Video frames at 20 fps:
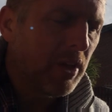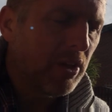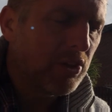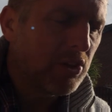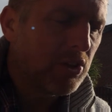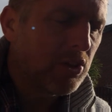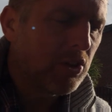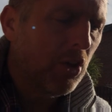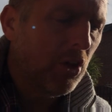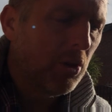
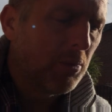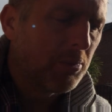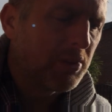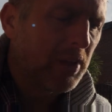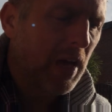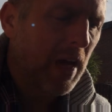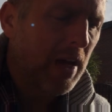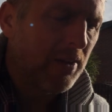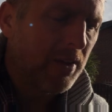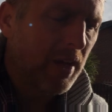stopped
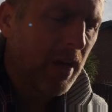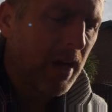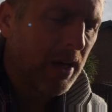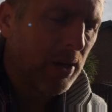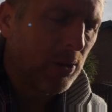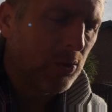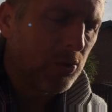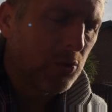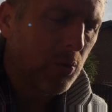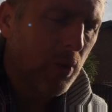at the
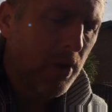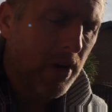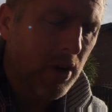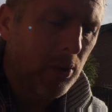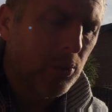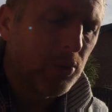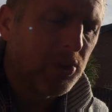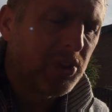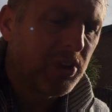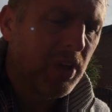house where I
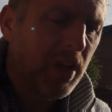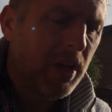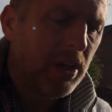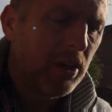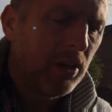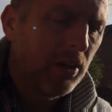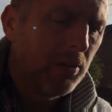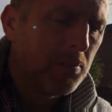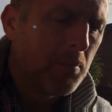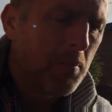was
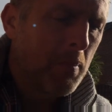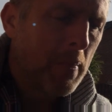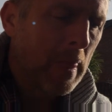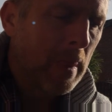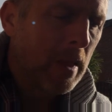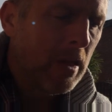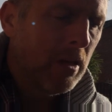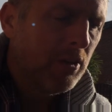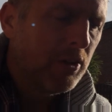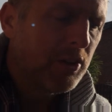staying.
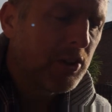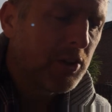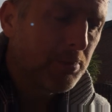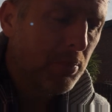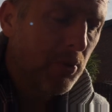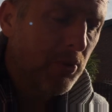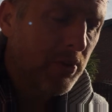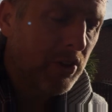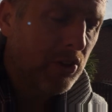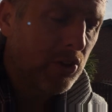The
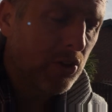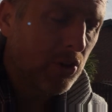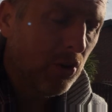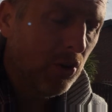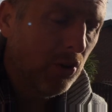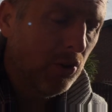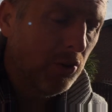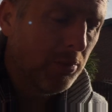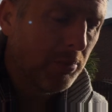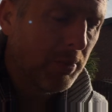Spirit
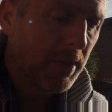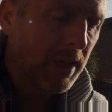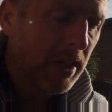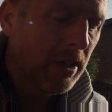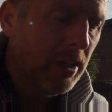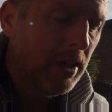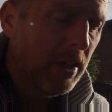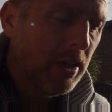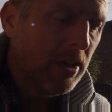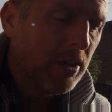told me
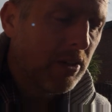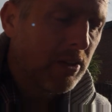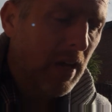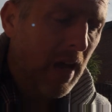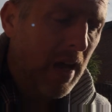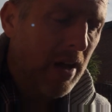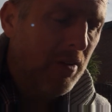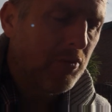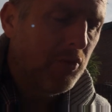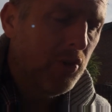to
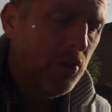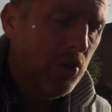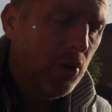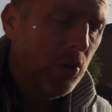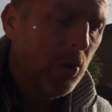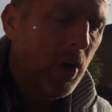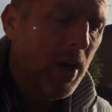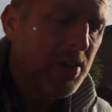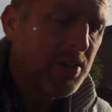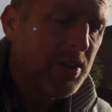have
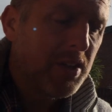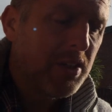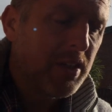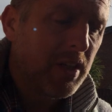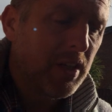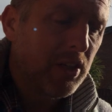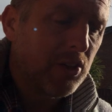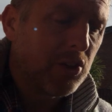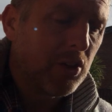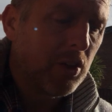no
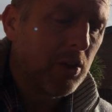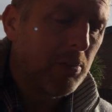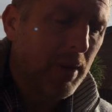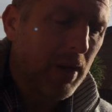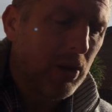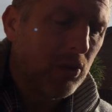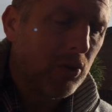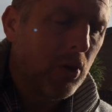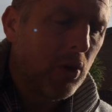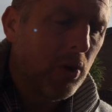hesitation
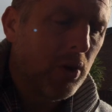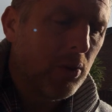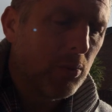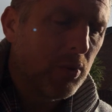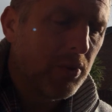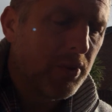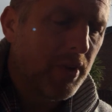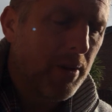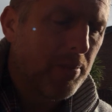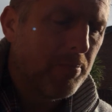about going
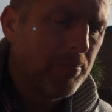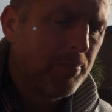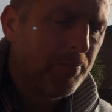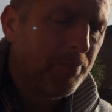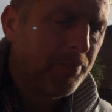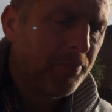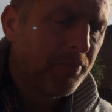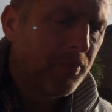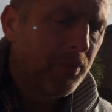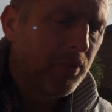with them.
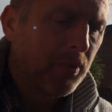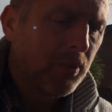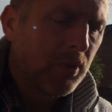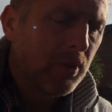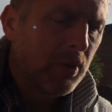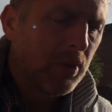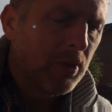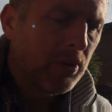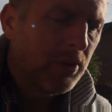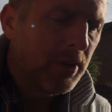
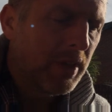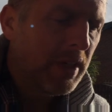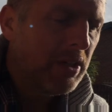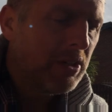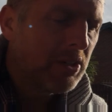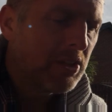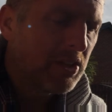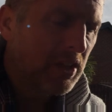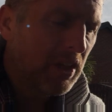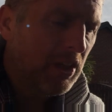These
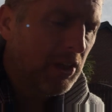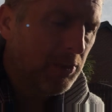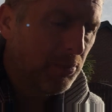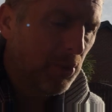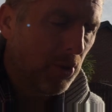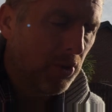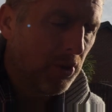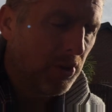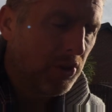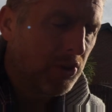six
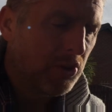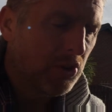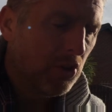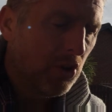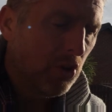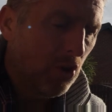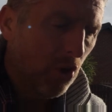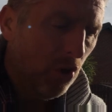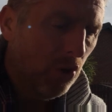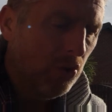brothers
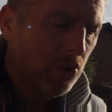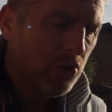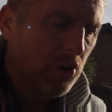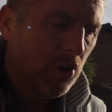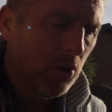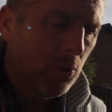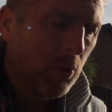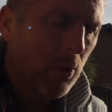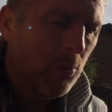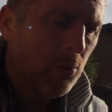also
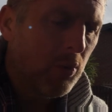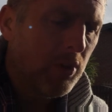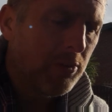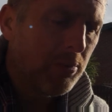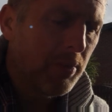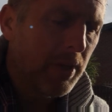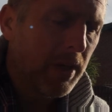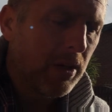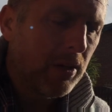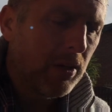went with
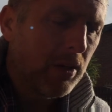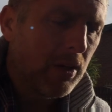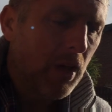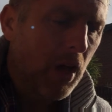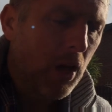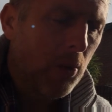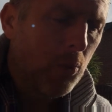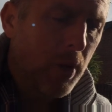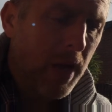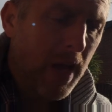me,
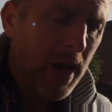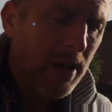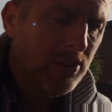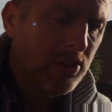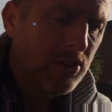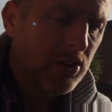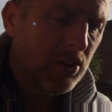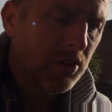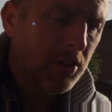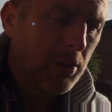and we
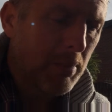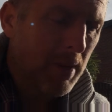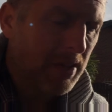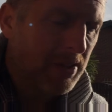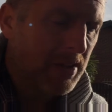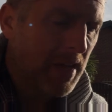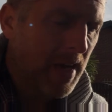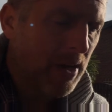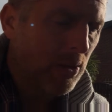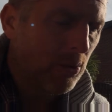entered the
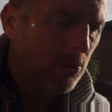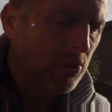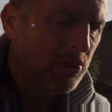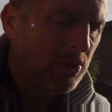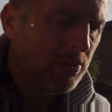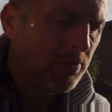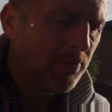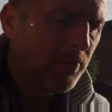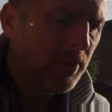man's house.